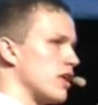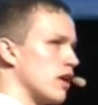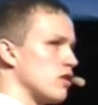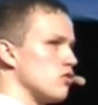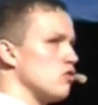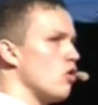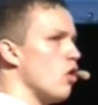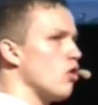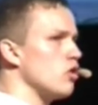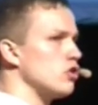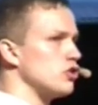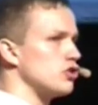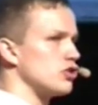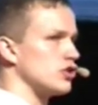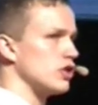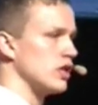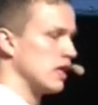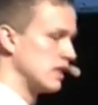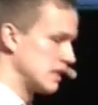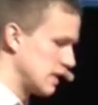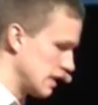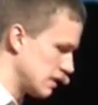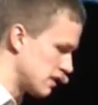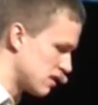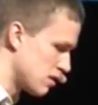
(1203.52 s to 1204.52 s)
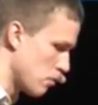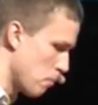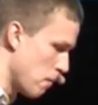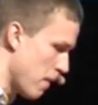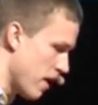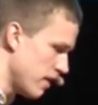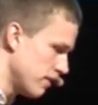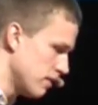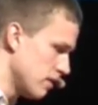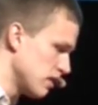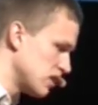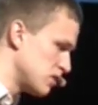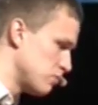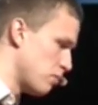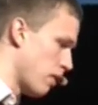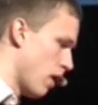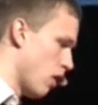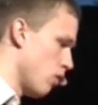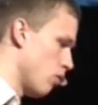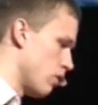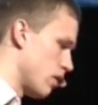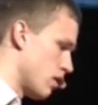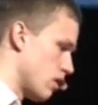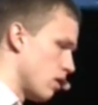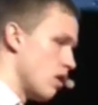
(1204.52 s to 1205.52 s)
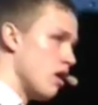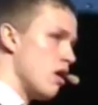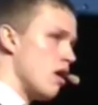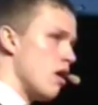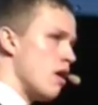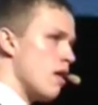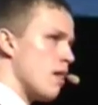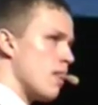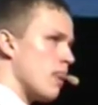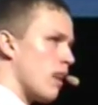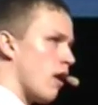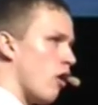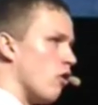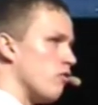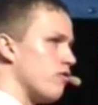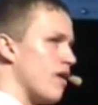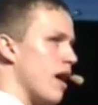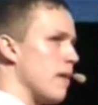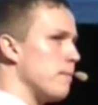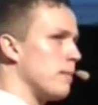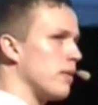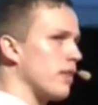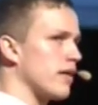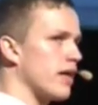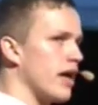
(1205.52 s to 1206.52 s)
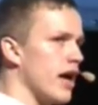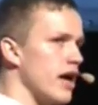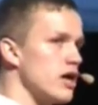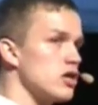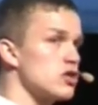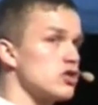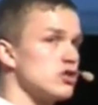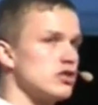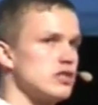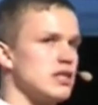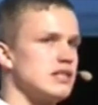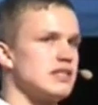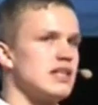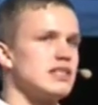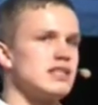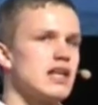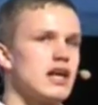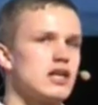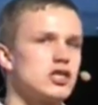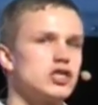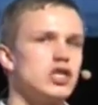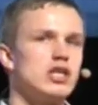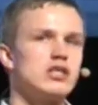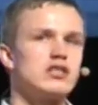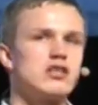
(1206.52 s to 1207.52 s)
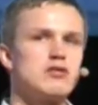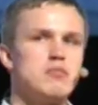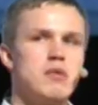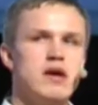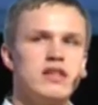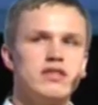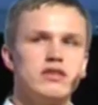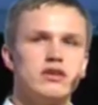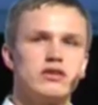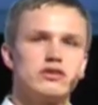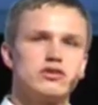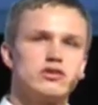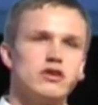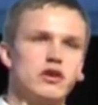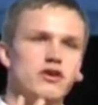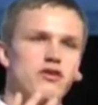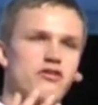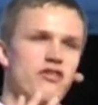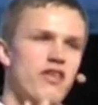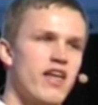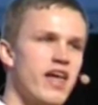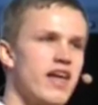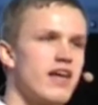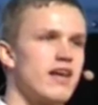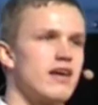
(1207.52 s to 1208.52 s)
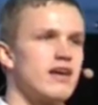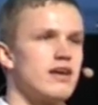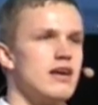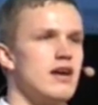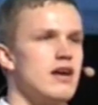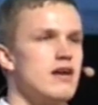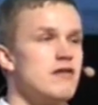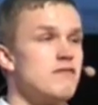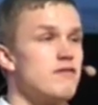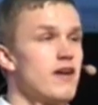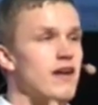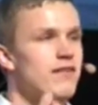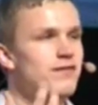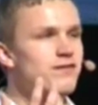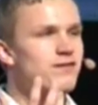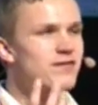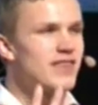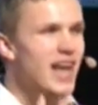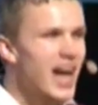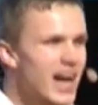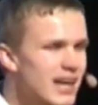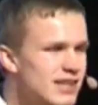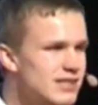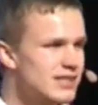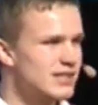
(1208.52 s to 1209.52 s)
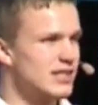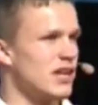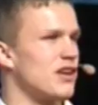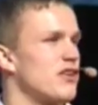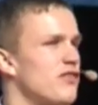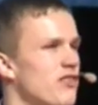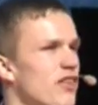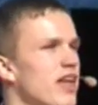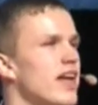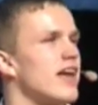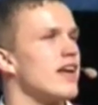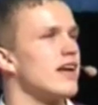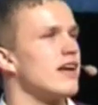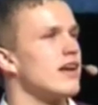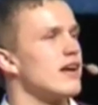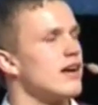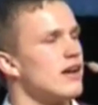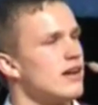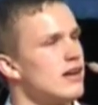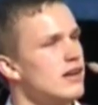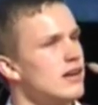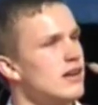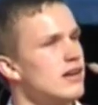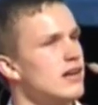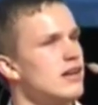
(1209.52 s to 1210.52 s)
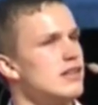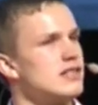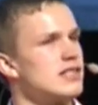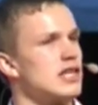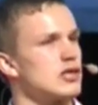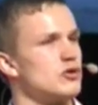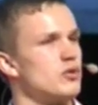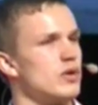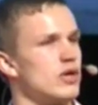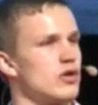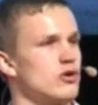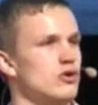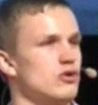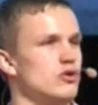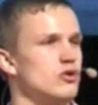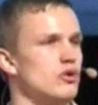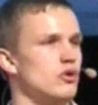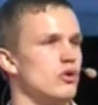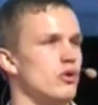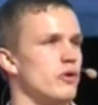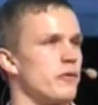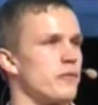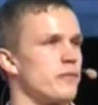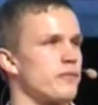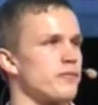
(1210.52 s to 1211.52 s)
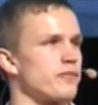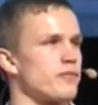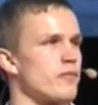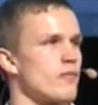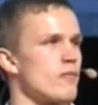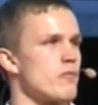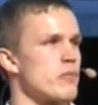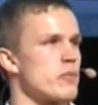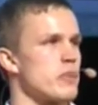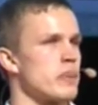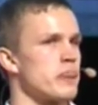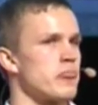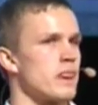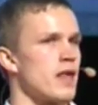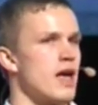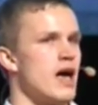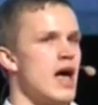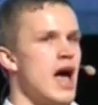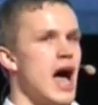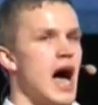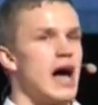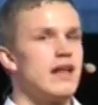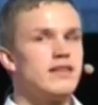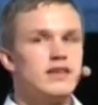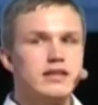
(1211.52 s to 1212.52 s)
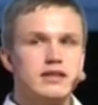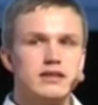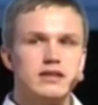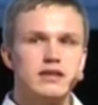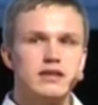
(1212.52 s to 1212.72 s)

technology, and that's tremendous power of applications. And that's actually a tremendous thing, fantastic thing that we could do. And